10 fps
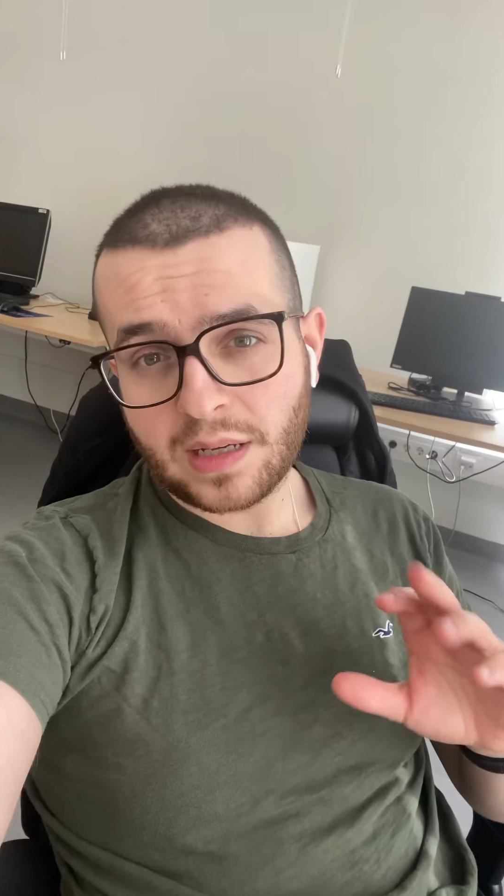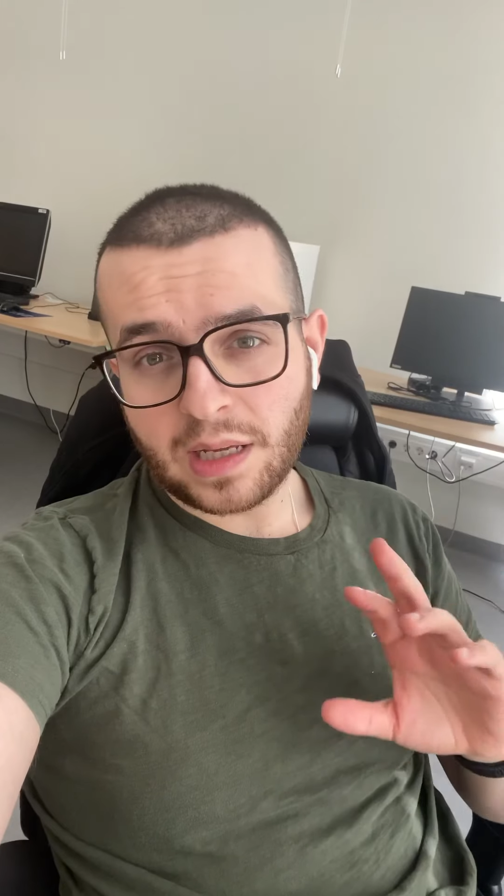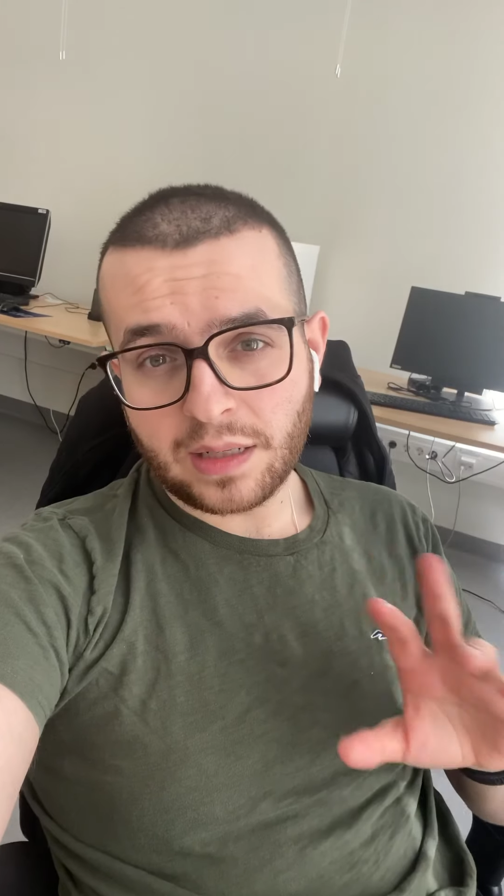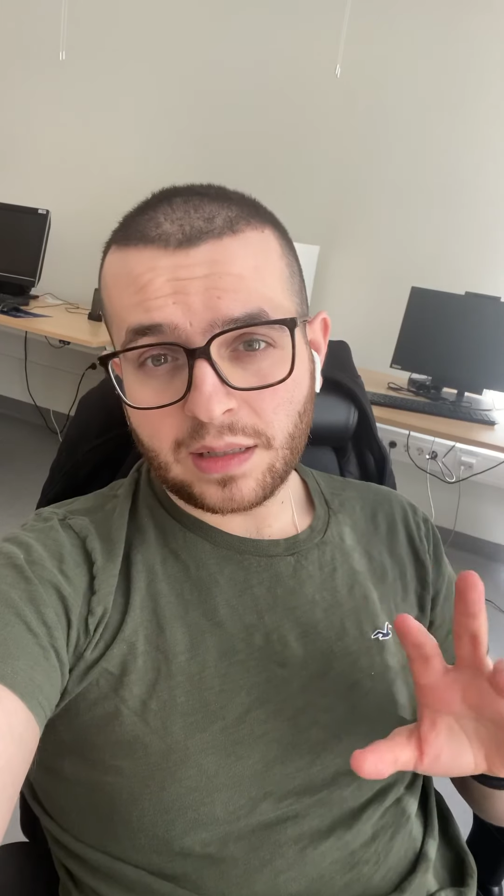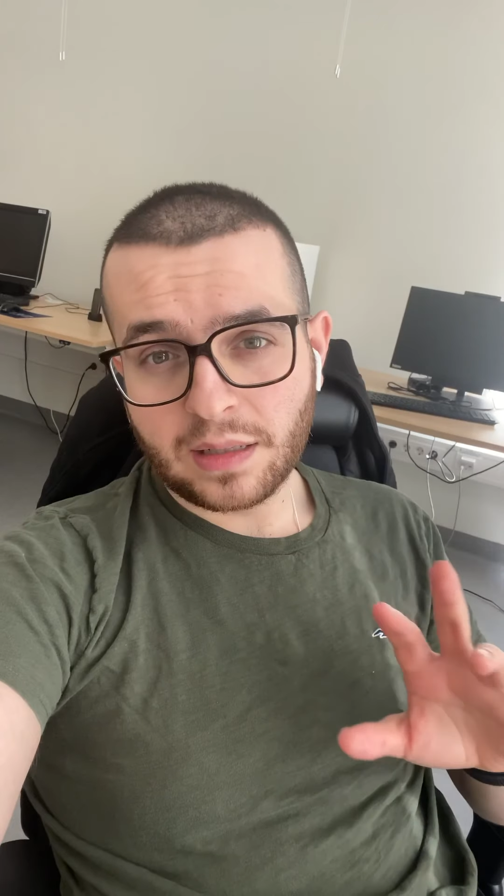
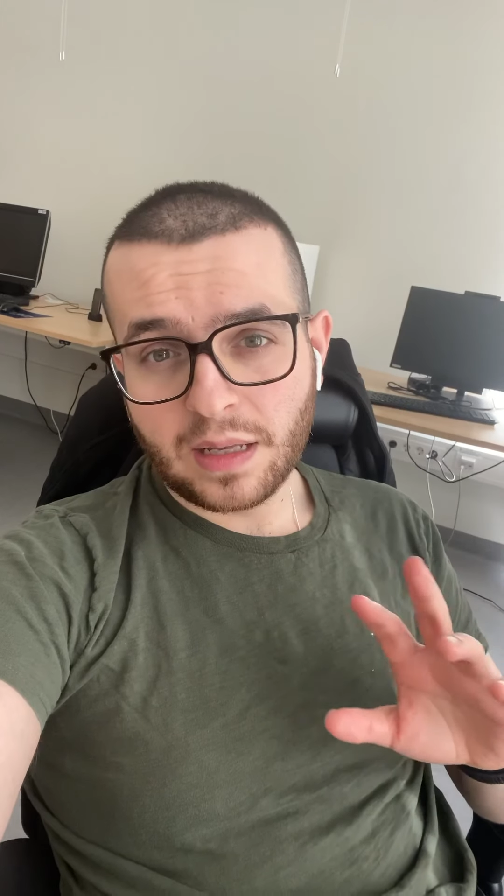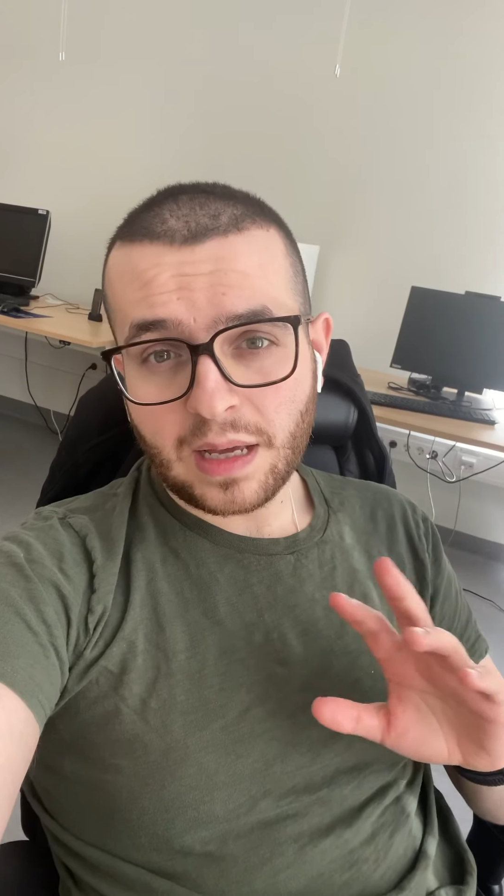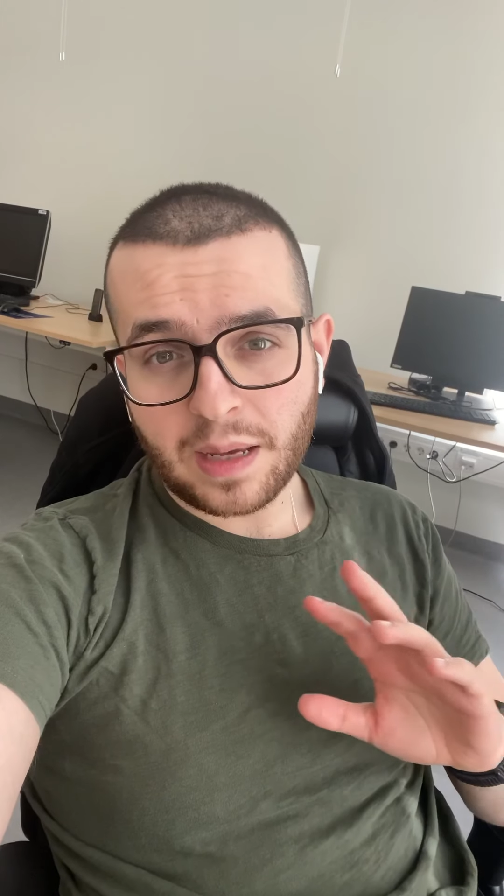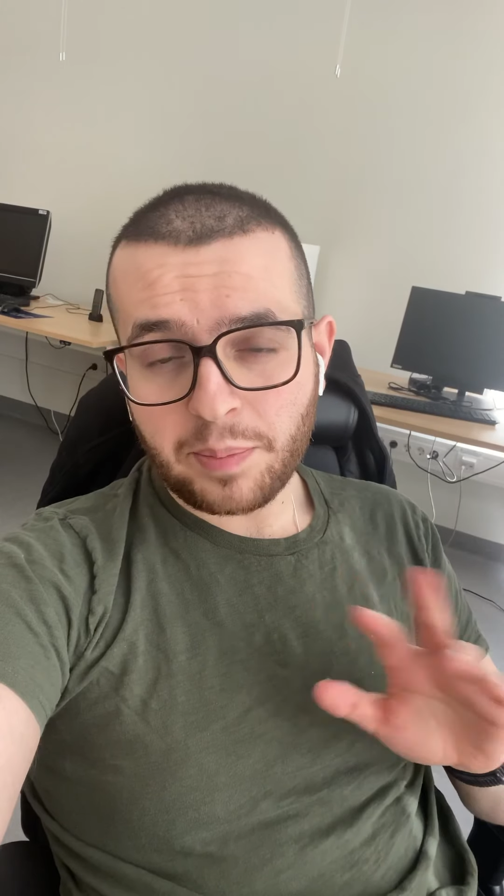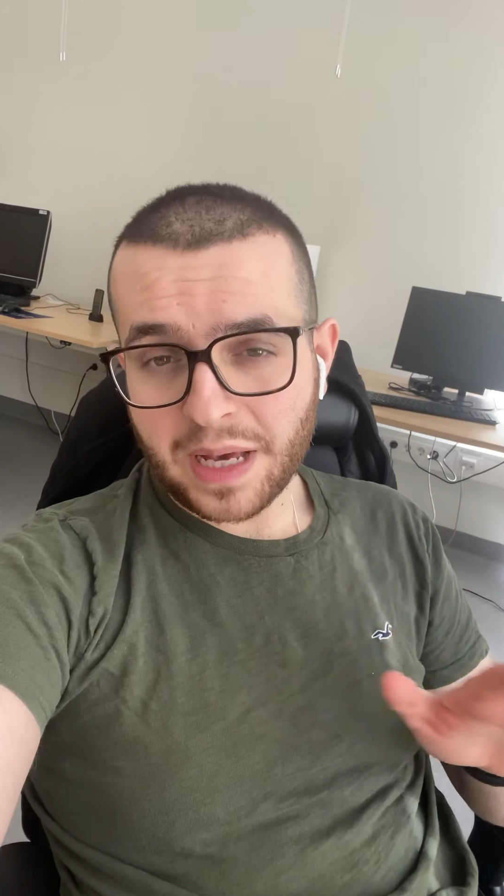at
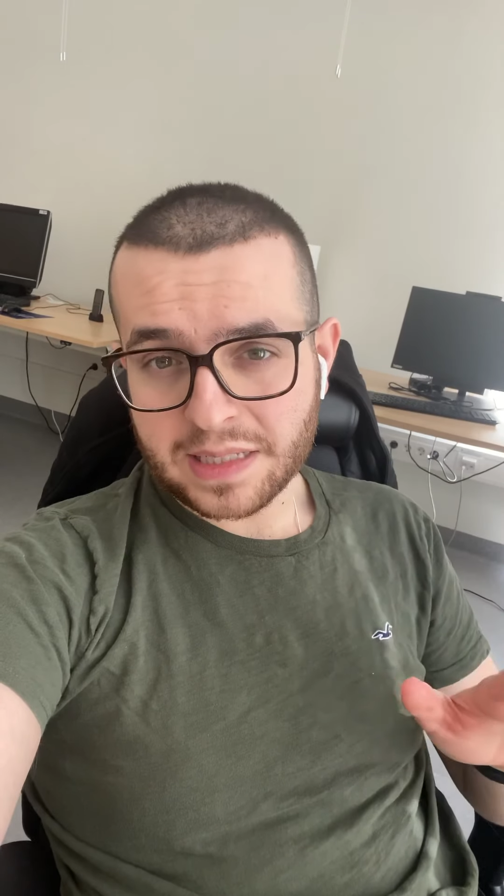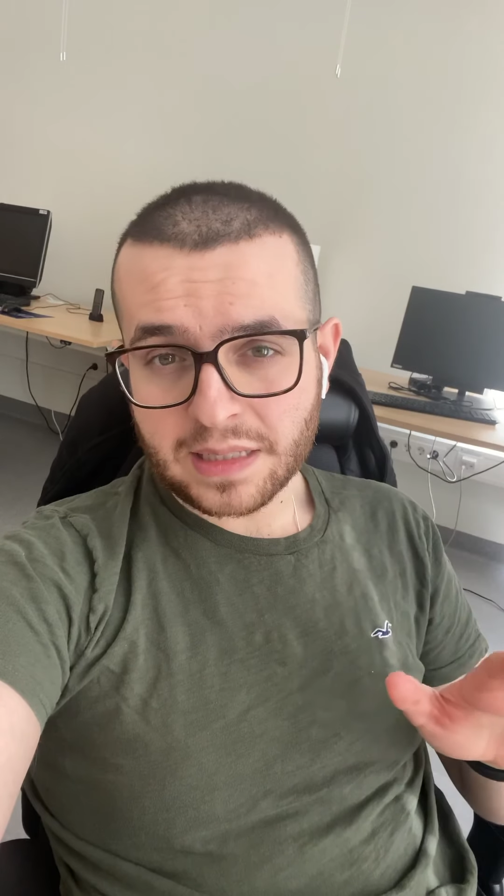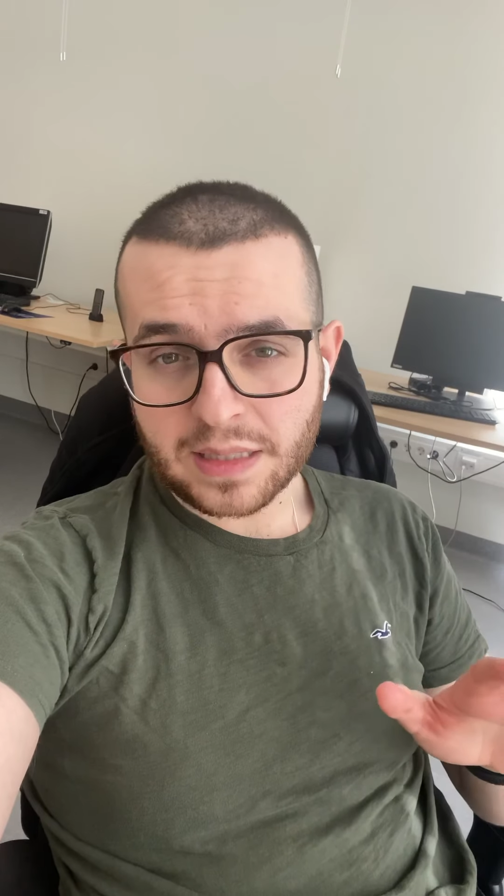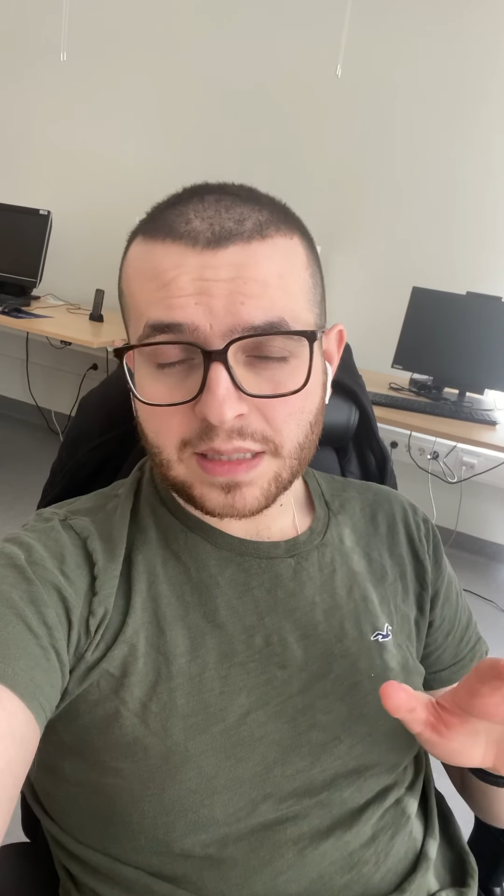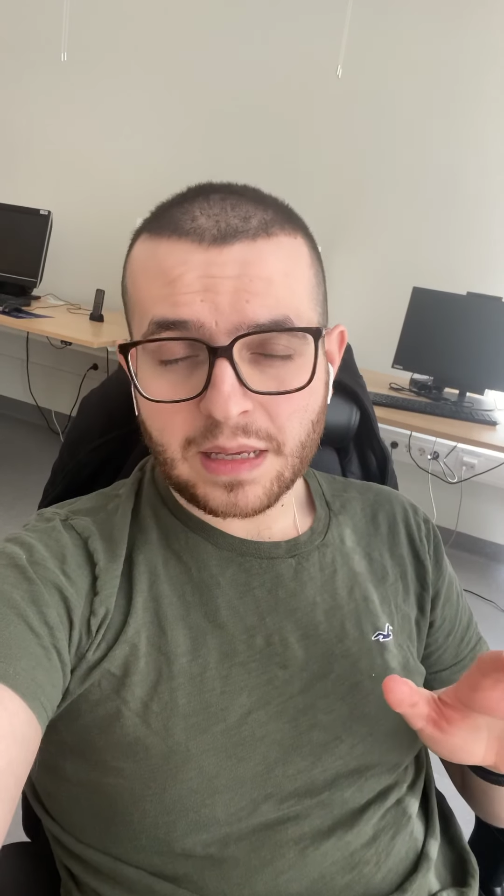passing
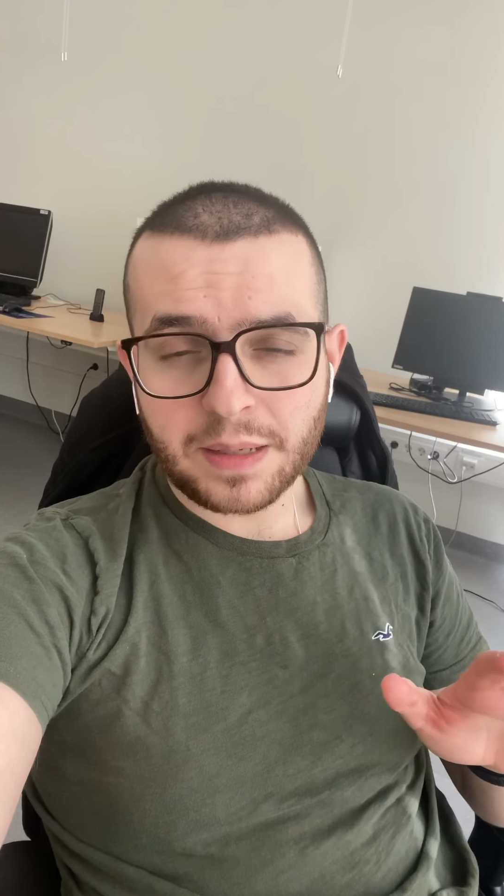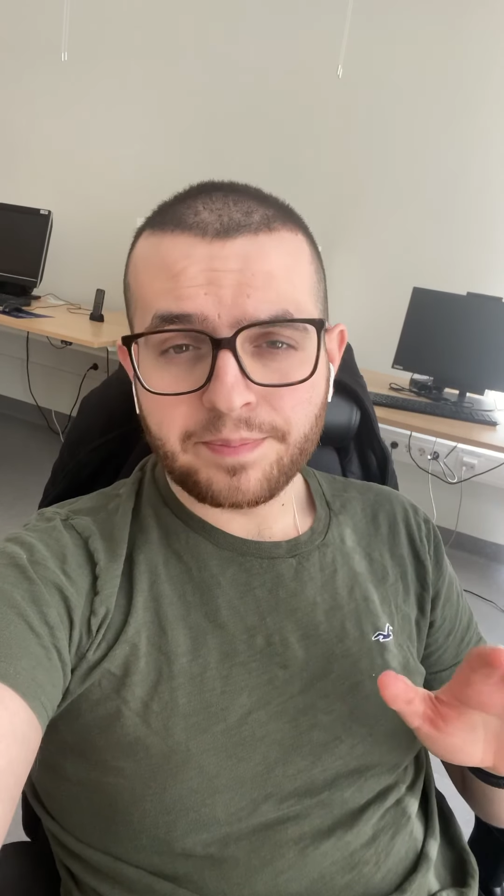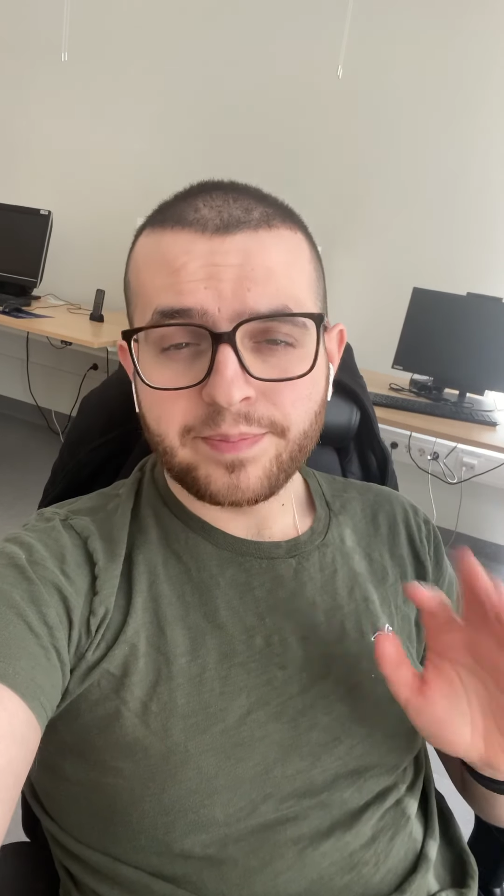this thing,